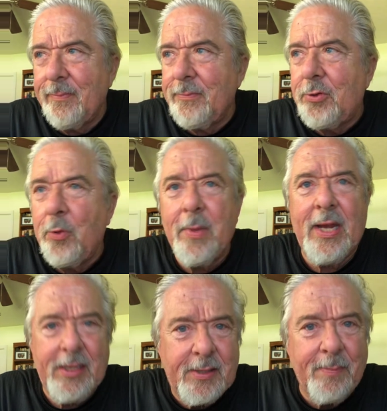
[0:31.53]
Too
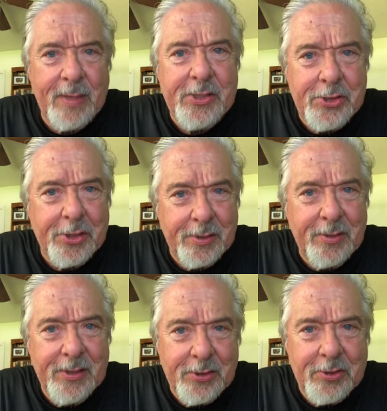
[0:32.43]
many to mention
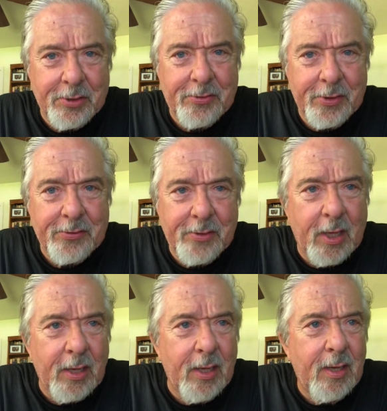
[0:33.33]
in just this
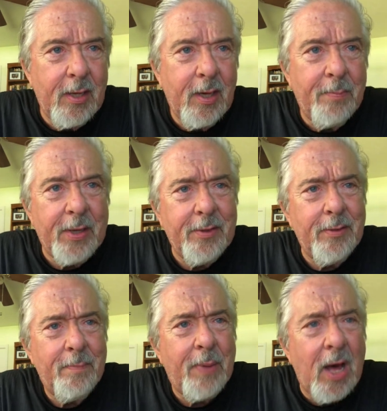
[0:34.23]
nugget,
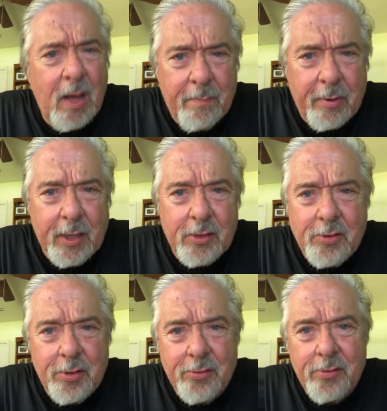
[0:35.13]
but palm
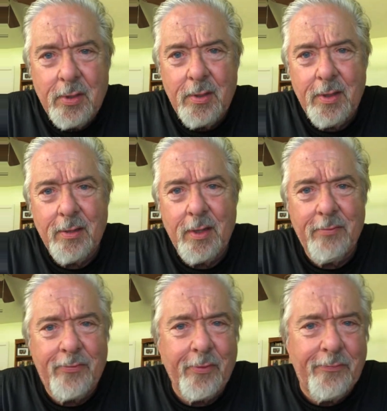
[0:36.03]
branches
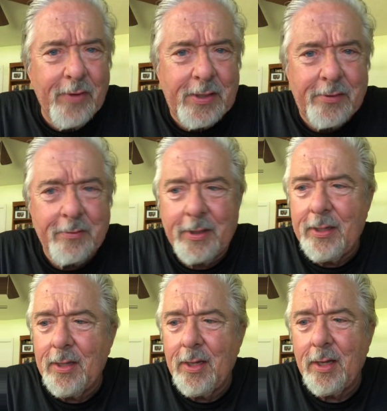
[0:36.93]
for victory,
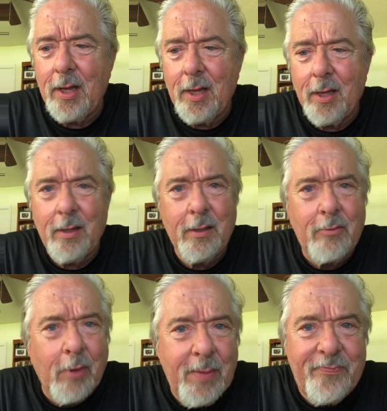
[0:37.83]

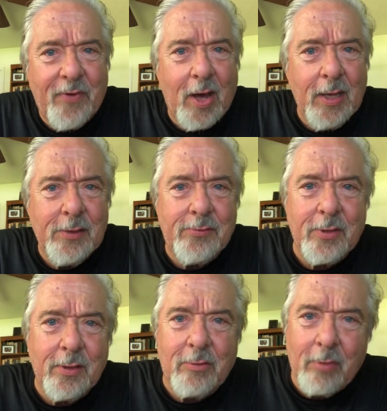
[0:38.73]
grapevines
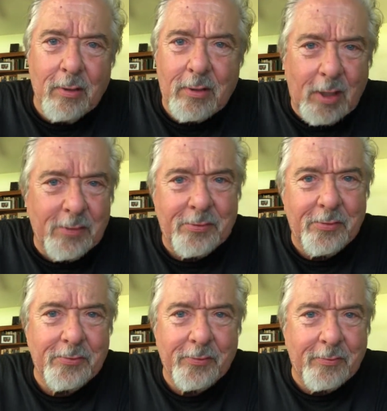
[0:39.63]
and
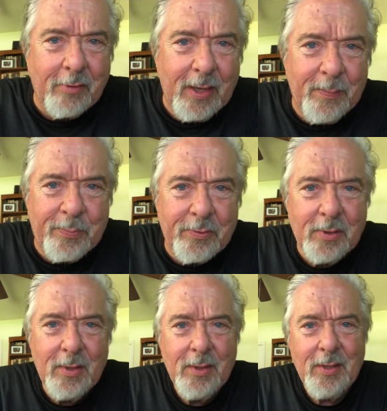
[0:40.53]
clusters of grapes,
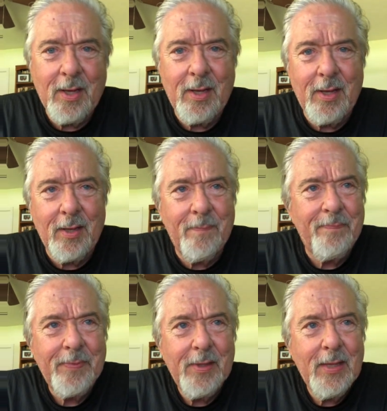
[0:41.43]

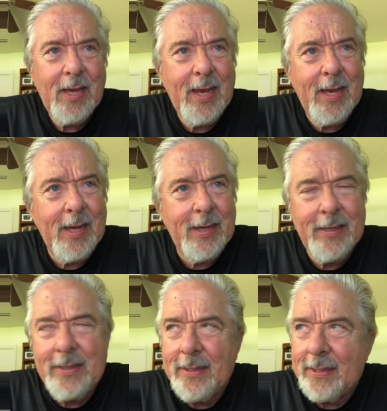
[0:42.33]

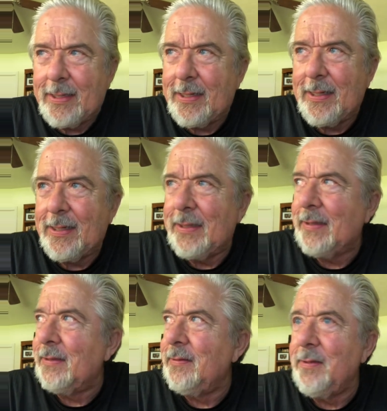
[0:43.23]
and
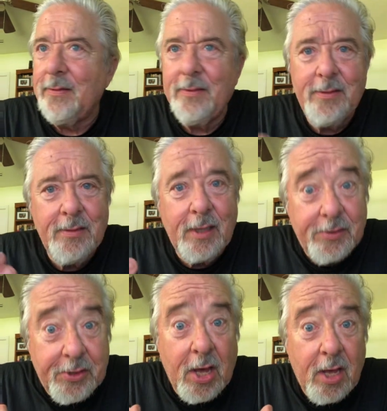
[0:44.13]
a
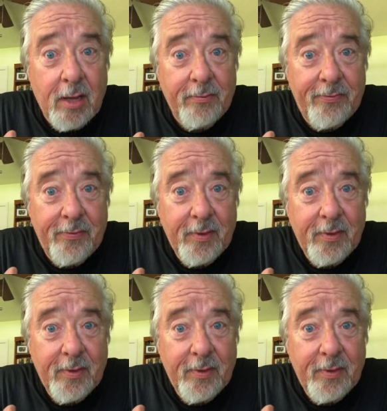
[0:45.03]
dove,